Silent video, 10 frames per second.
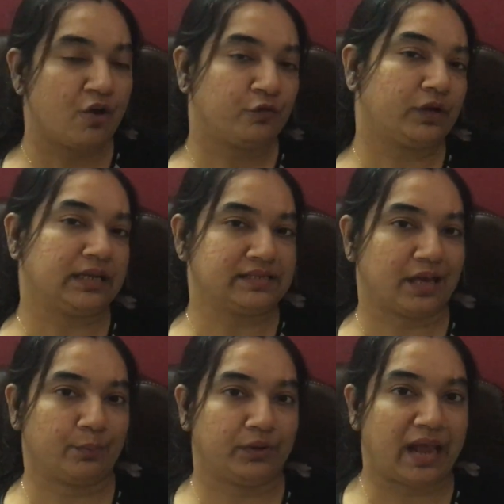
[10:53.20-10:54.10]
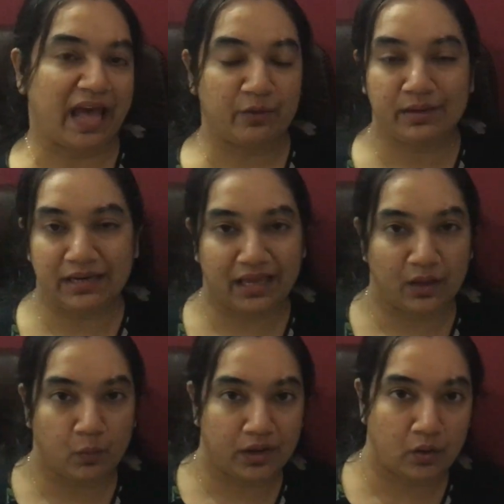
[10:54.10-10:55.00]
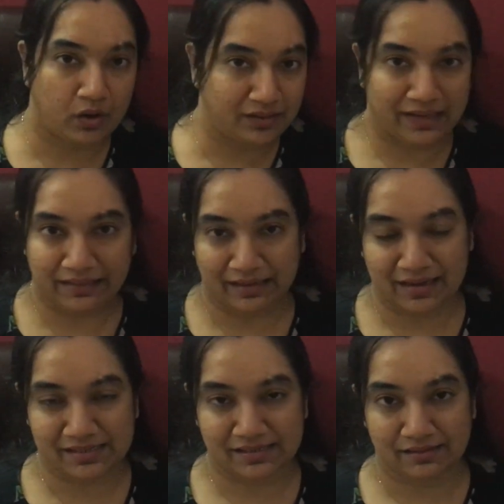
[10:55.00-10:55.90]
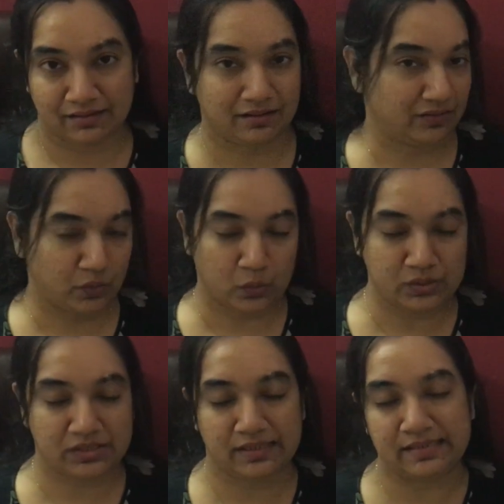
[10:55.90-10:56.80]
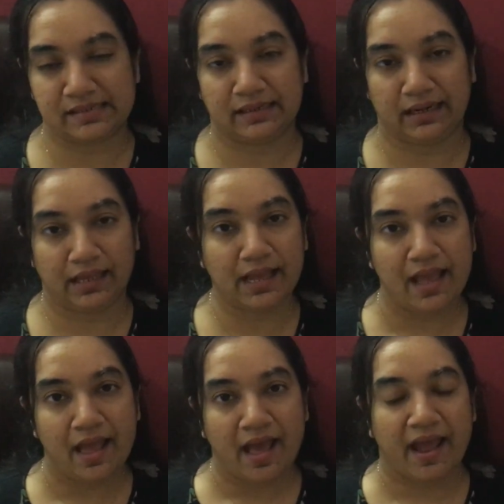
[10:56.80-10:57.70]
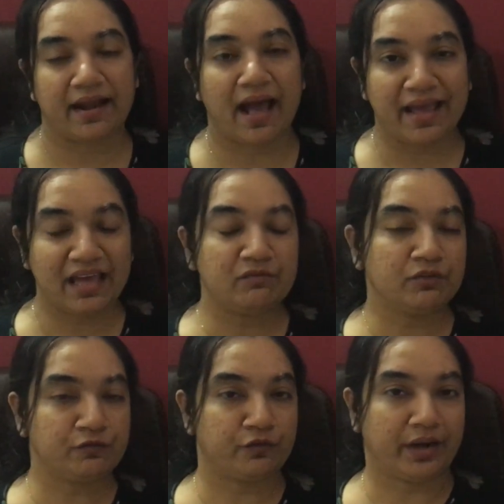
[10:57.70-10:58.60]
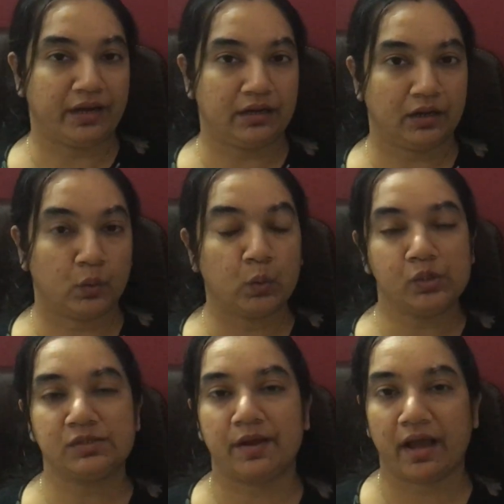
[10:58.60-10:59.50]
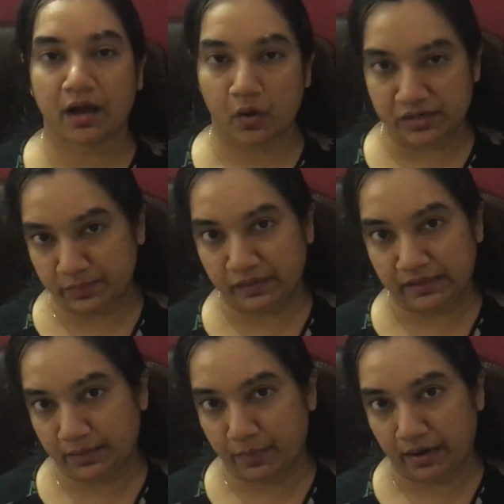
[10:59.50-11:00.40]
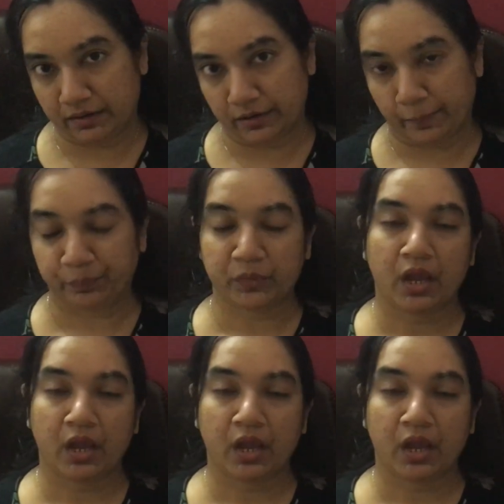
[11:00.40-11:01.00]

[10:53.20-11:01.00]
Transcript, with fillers: For example, I have been taking one online class uh, course recently, and I have a friend who is my accountability partner.